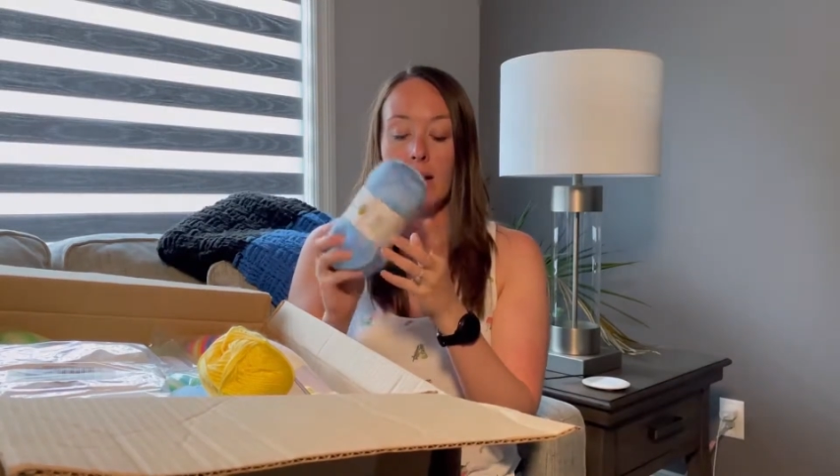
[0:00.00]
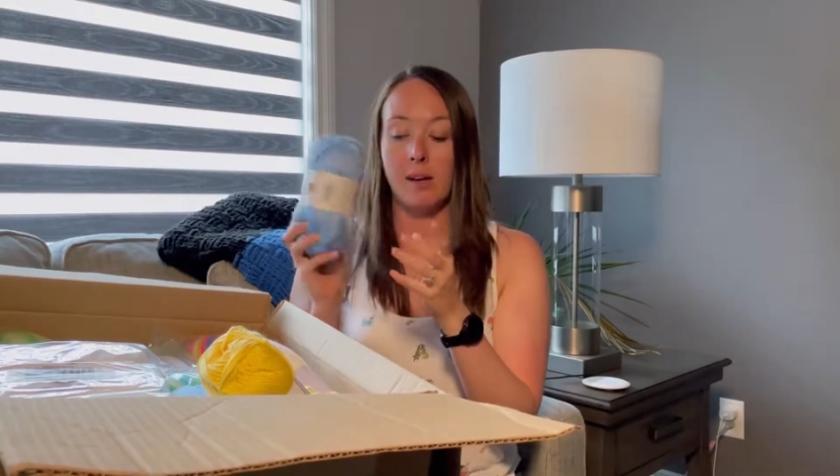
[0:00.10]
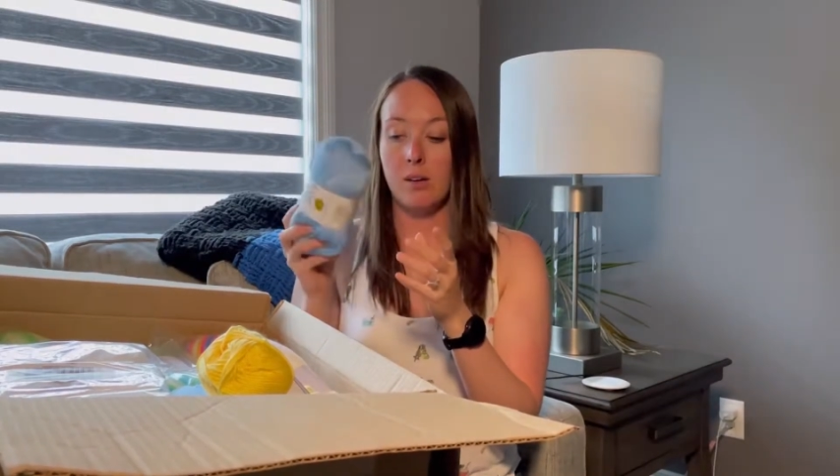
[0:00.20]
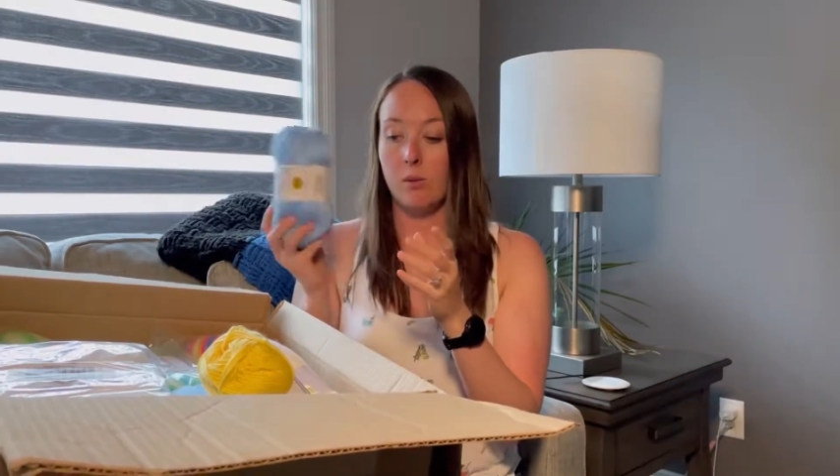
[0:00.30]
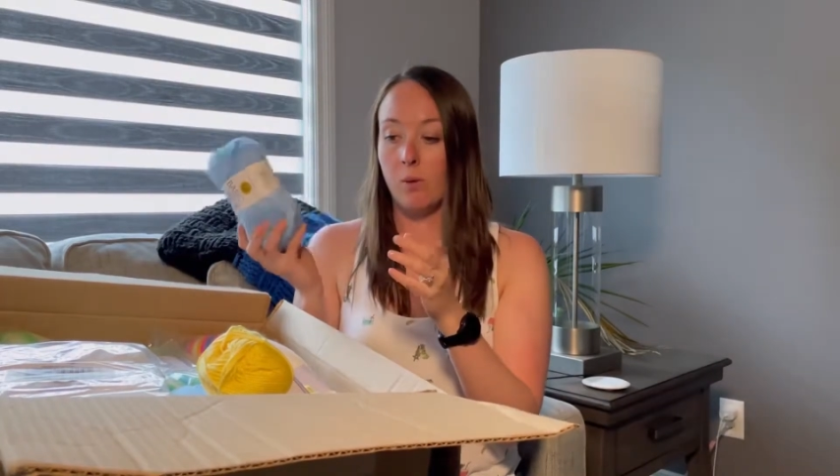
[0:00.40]

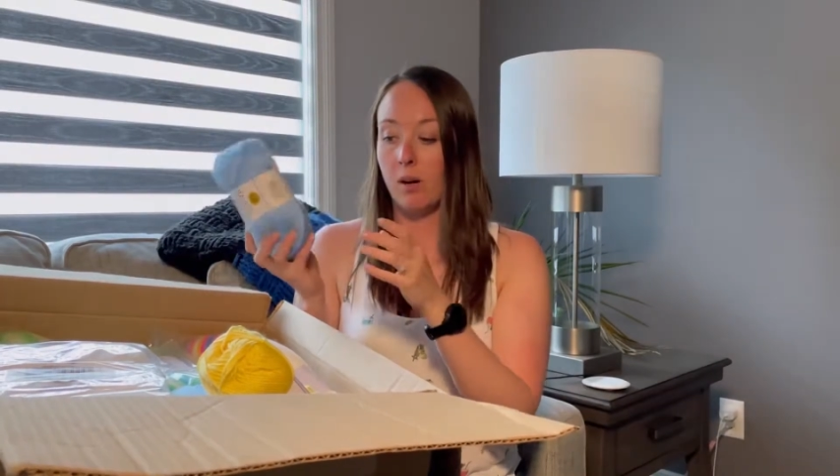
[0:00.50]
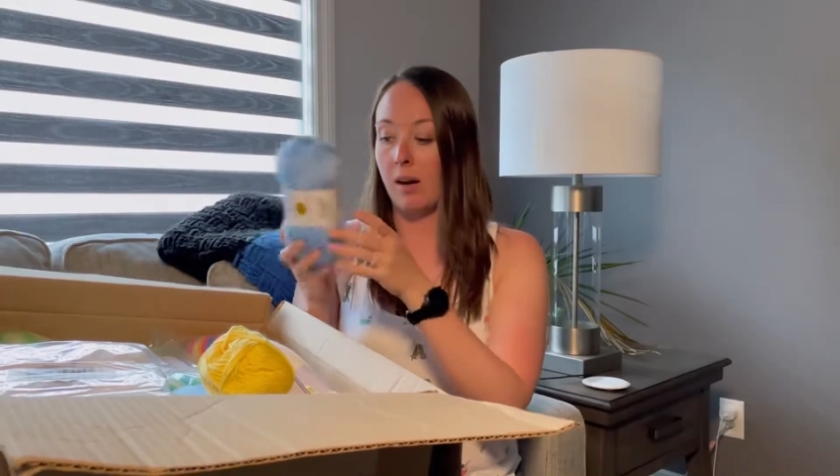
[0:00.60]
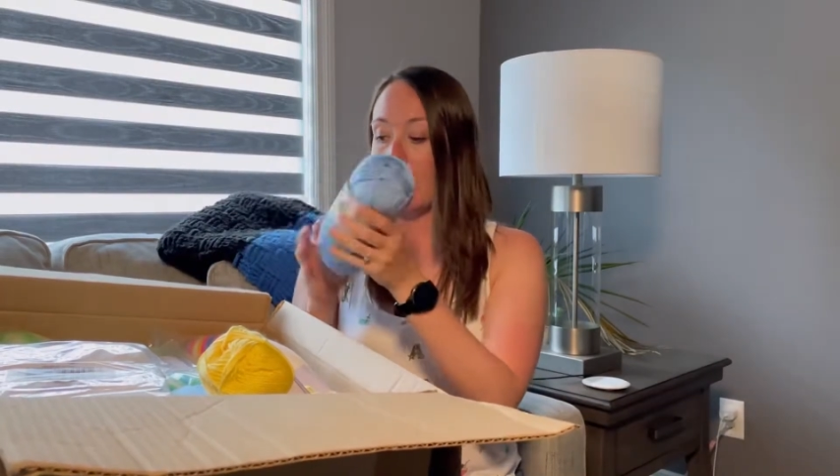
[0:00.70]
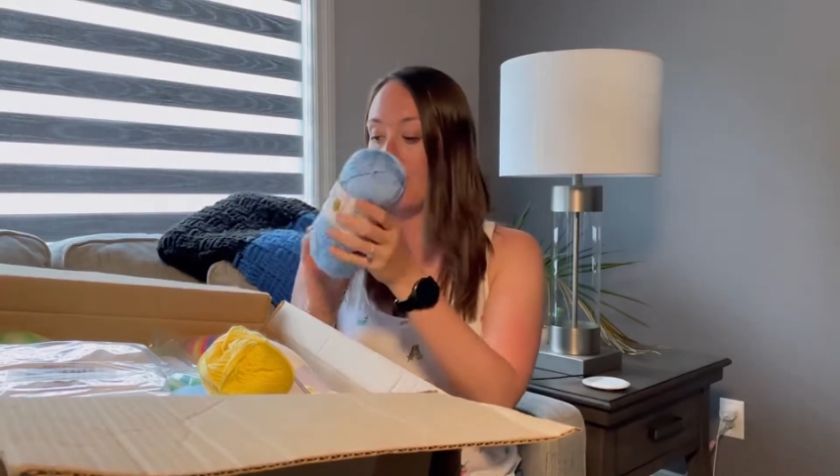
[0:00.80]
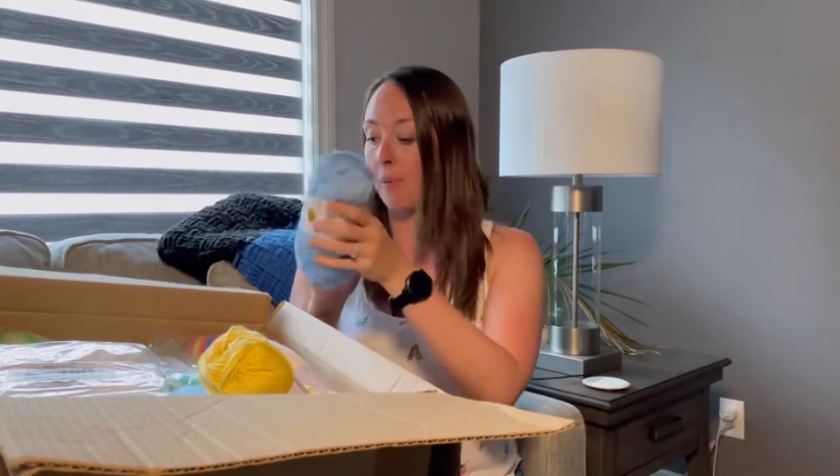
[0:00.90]
it'll work
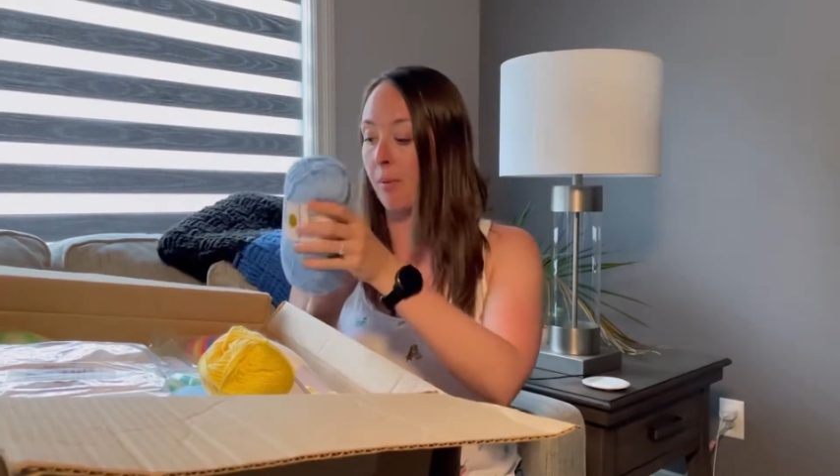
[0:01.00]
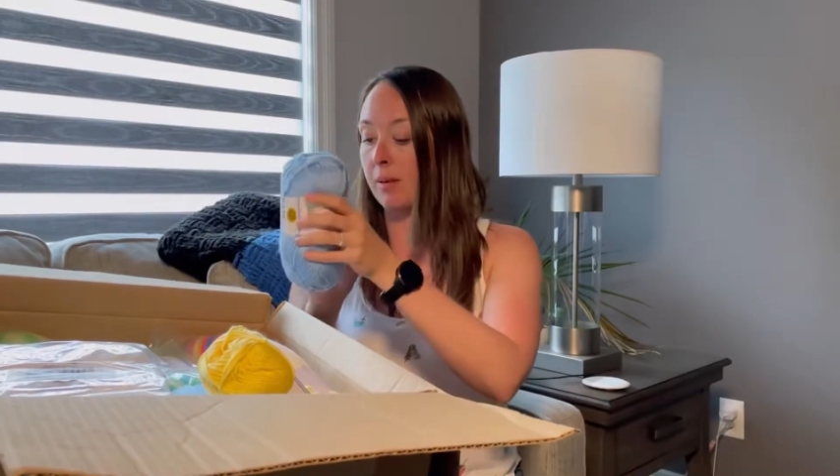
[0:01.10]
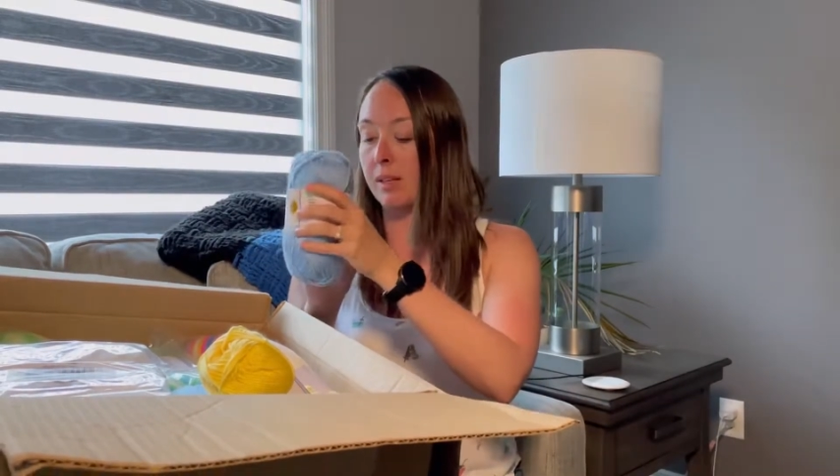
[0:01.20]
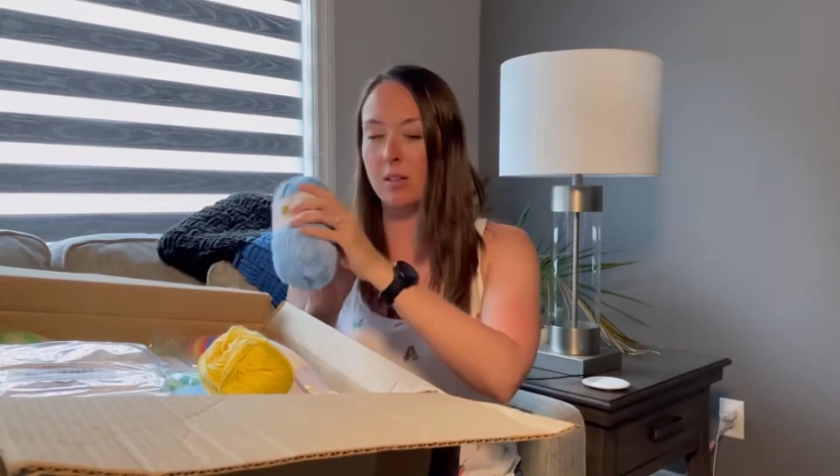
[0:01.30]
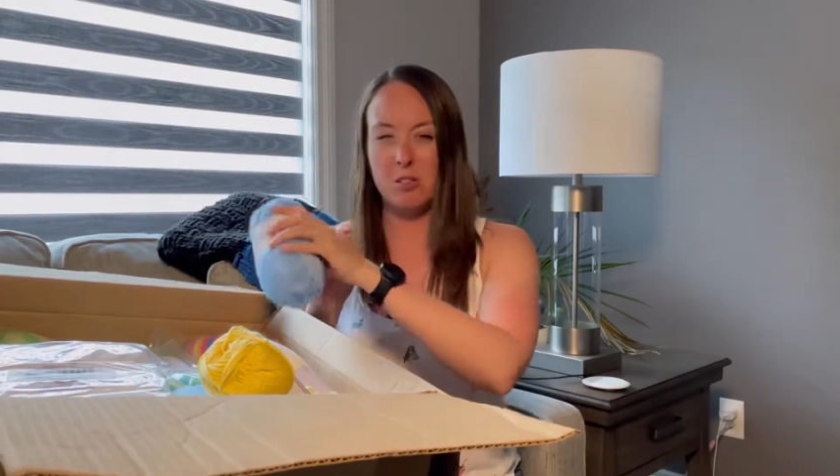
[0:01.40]
up probably
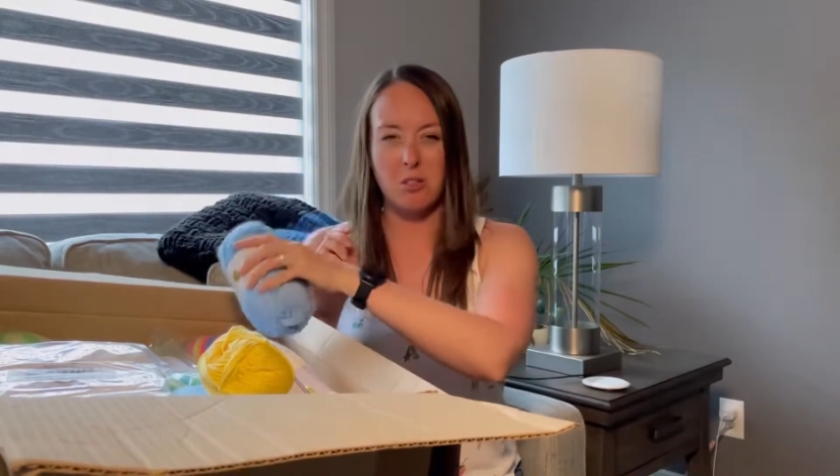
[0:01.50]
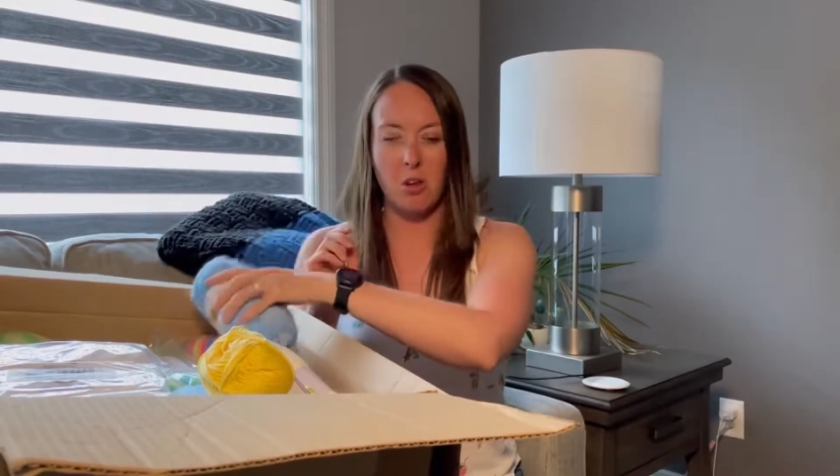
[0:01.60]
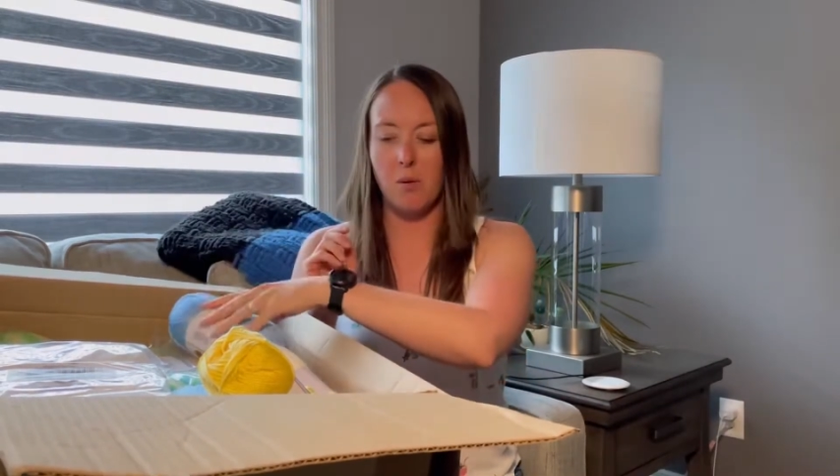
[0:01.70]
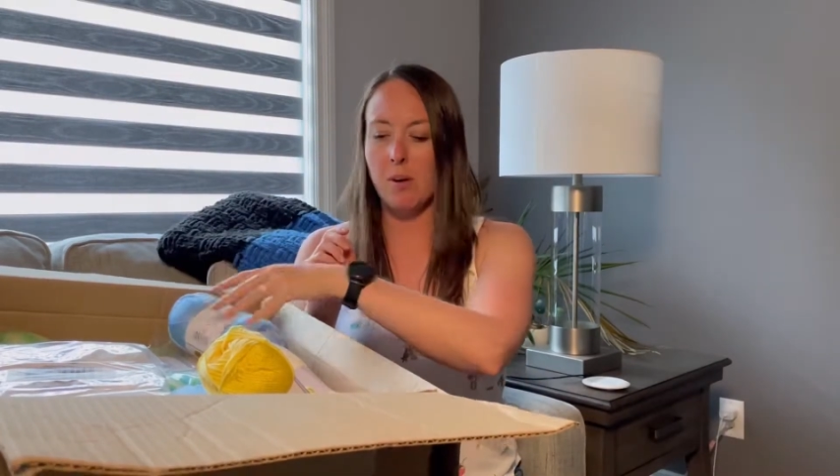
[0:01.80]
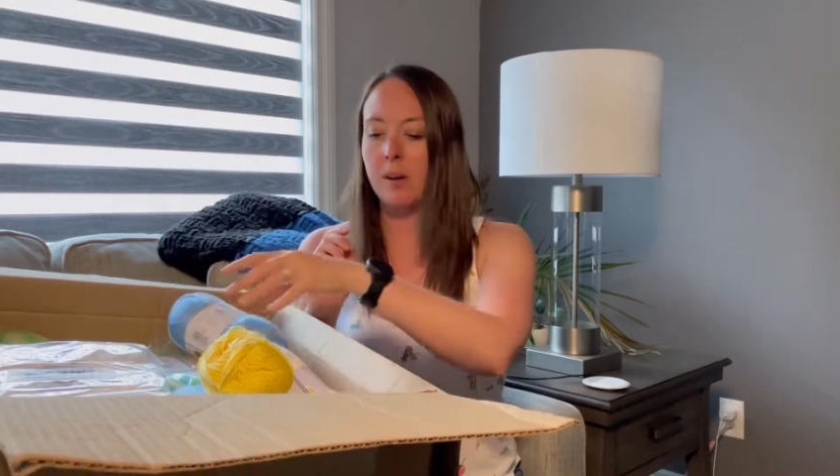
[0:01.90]
a little
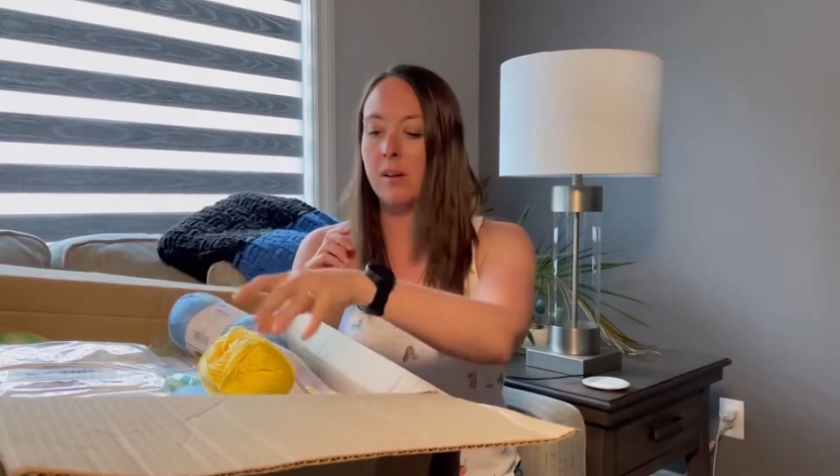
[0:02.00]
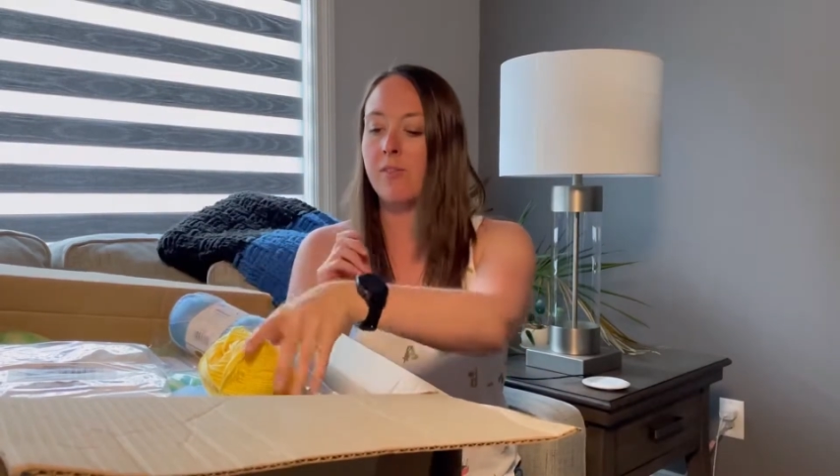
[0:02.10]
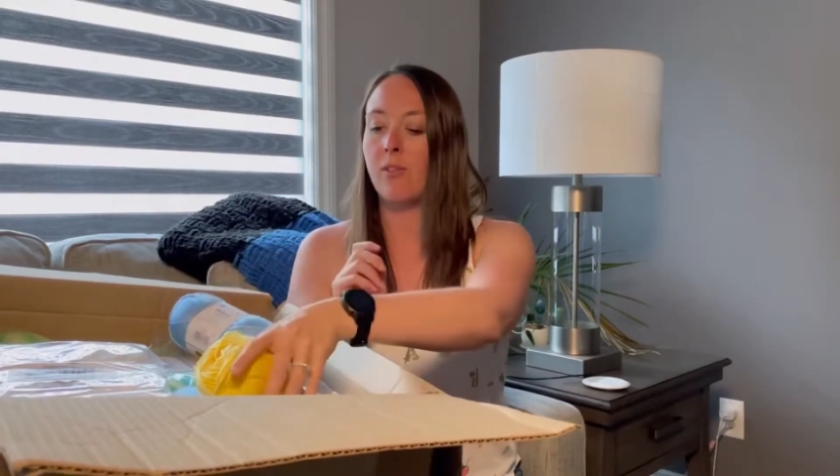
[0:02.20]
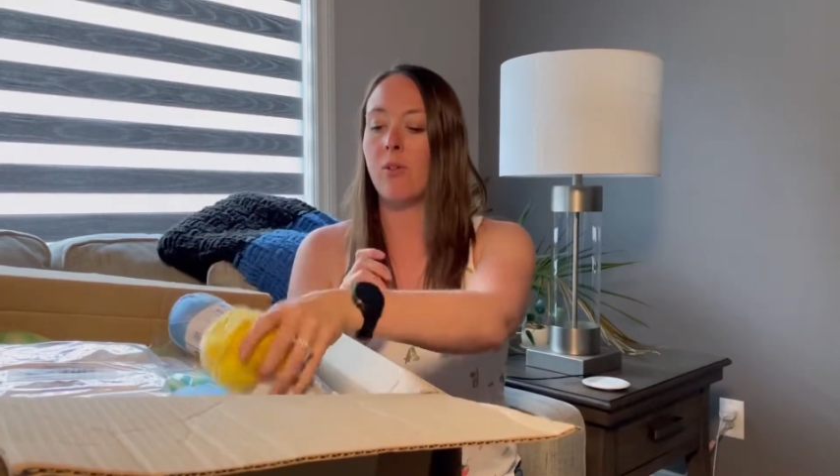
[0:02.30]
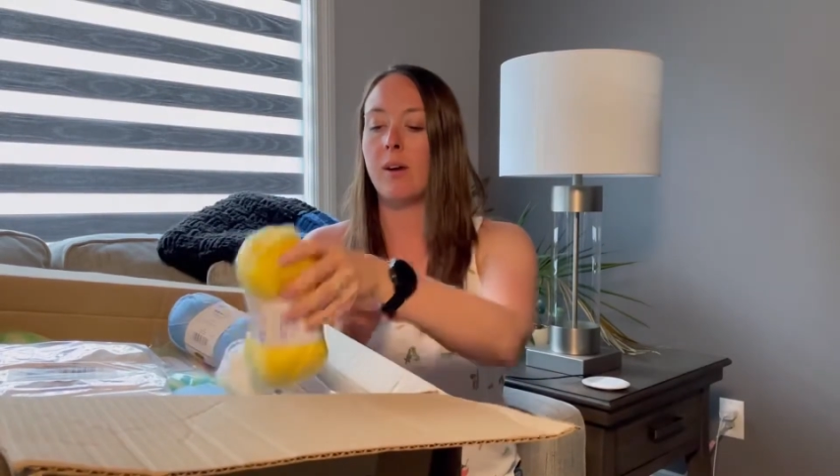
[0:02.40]
slower
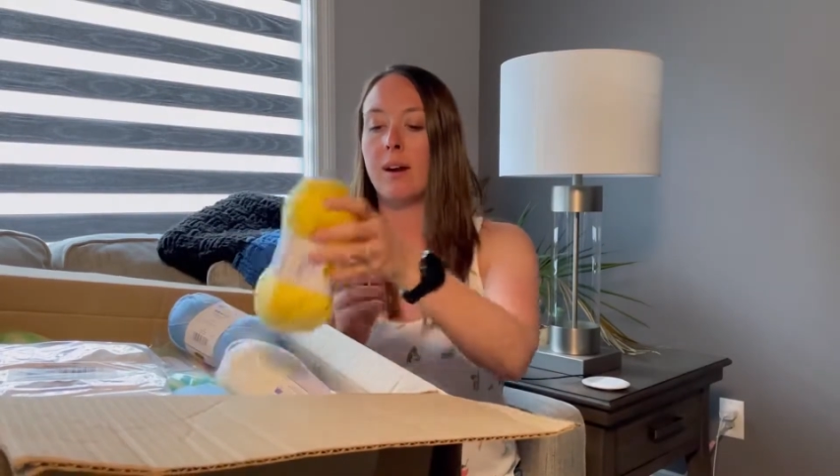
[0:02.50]
for an